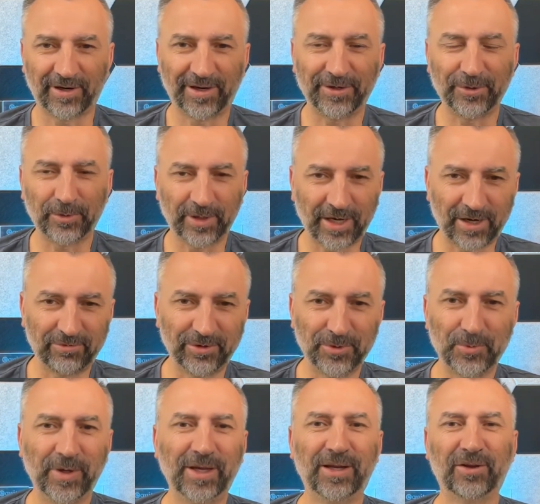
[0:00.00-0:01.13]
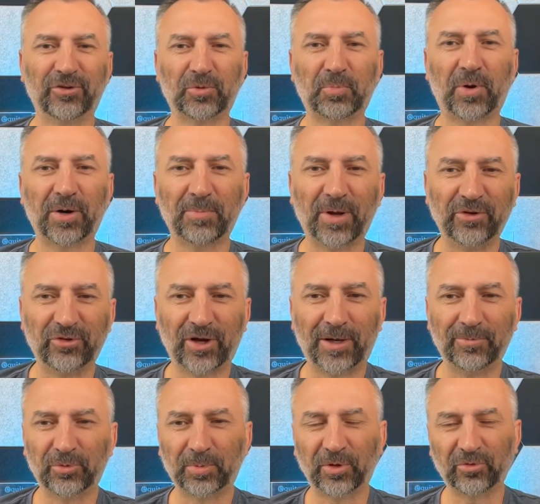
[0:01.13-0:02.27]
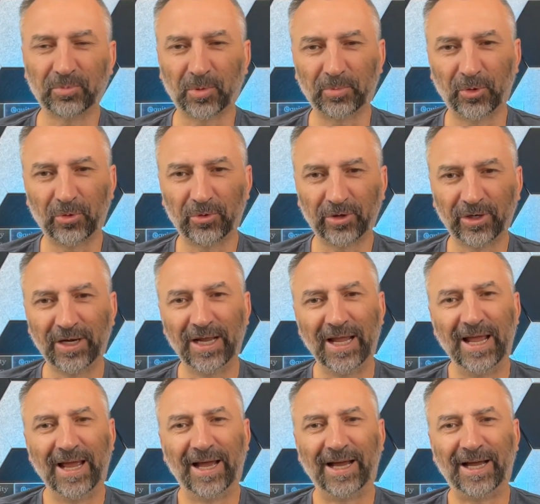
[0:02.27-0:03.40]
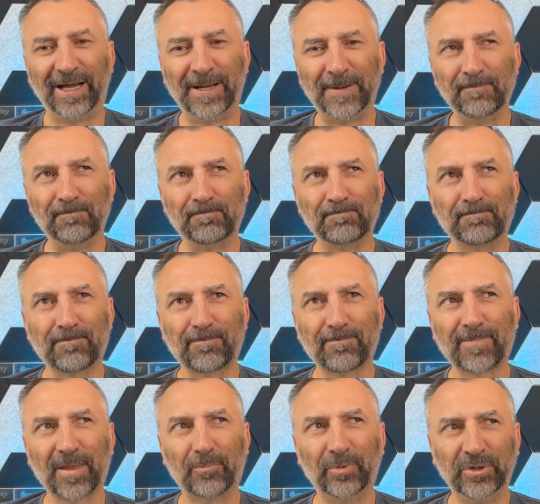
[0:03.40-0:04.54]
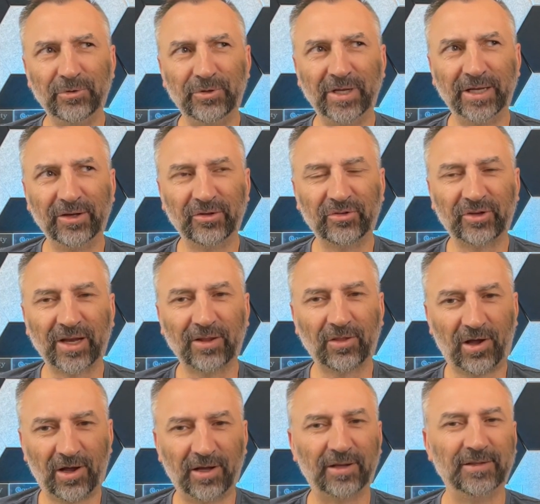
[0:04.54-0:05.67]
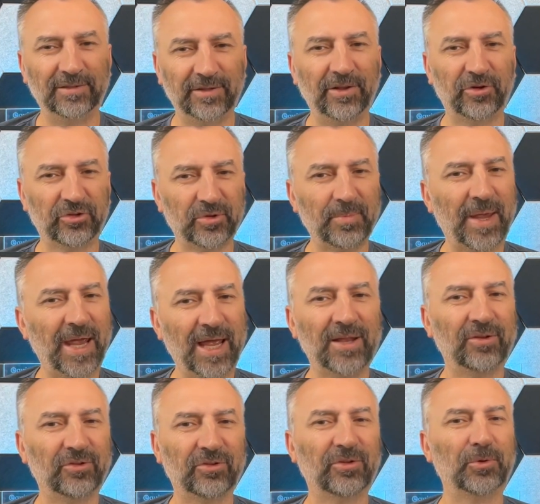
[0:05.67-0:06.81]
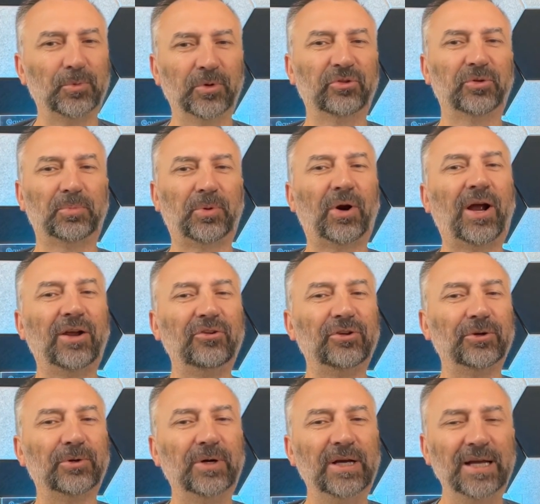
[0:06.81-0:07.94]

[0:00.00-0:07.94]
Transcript: I do it every week as a part of my job as principal broker. When you dig into state law, There's some ends that will surprise you.